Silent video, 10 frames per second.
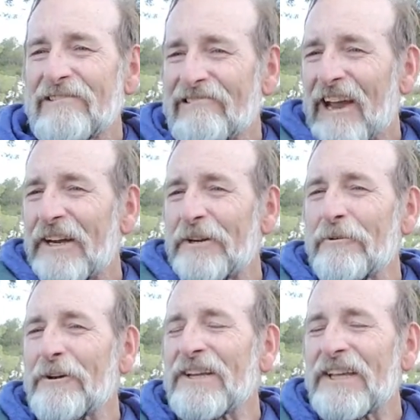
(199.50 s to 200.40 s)
try
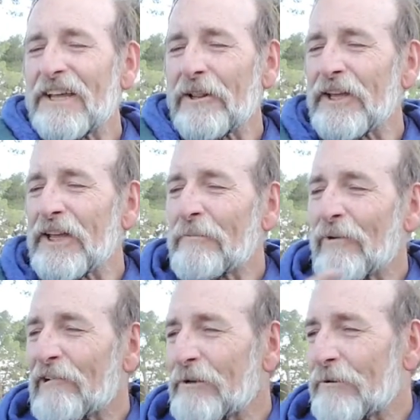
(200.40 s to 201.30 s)
to kill
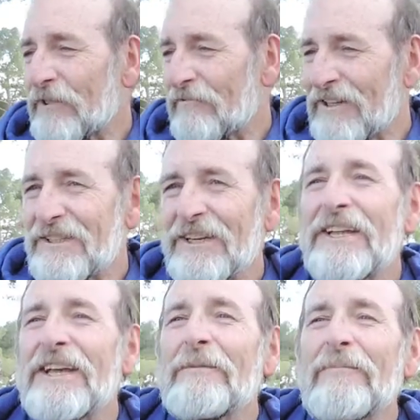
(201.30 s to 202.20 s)
him, or you could thrust at
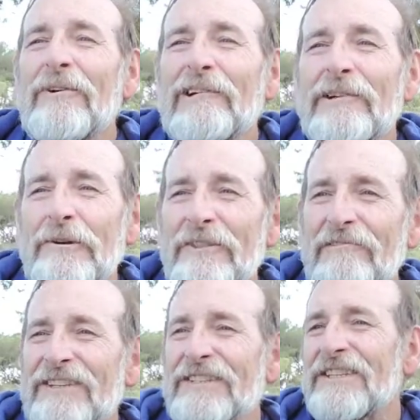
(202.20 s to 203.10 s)
him, or you could
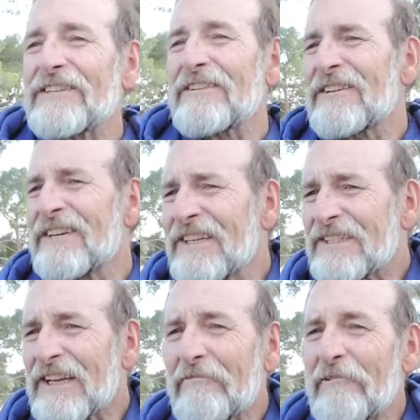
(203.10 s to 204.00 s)
thrust at
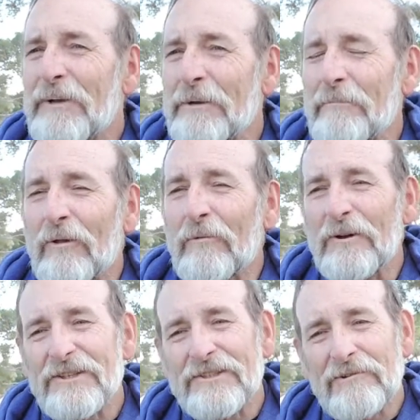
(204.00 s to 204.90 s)
several people.
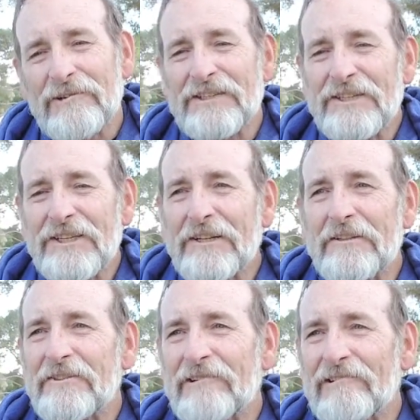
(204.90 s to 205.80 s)
With a sword and
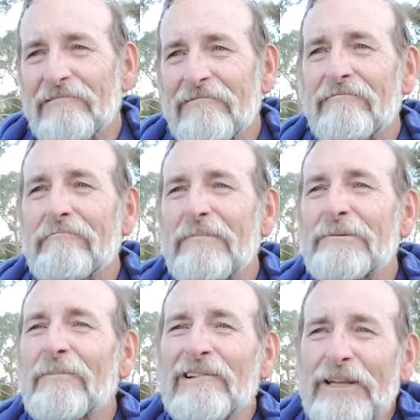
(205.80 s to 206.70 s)
shield, you're
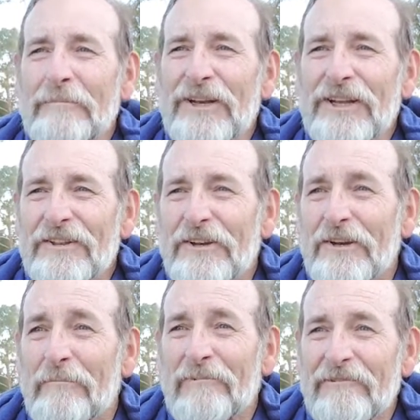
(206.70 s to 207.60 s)
much more limited in
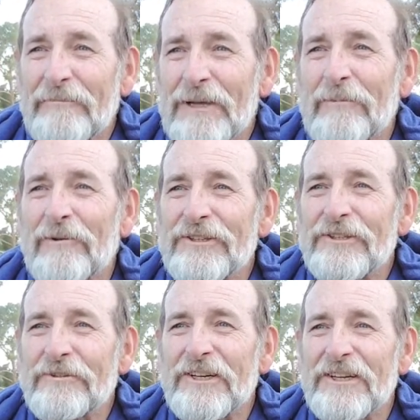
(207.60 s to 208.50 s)
the number of people
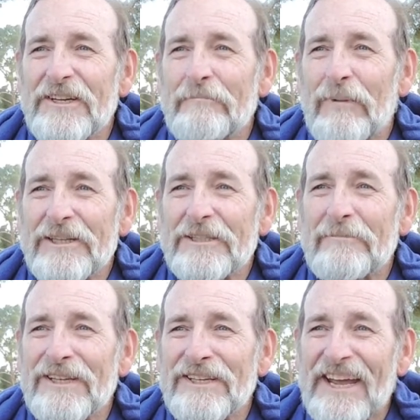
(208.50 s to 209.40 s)
that you could
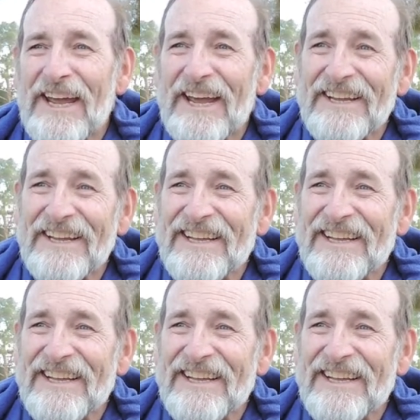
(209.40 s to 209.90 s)
possibly attack.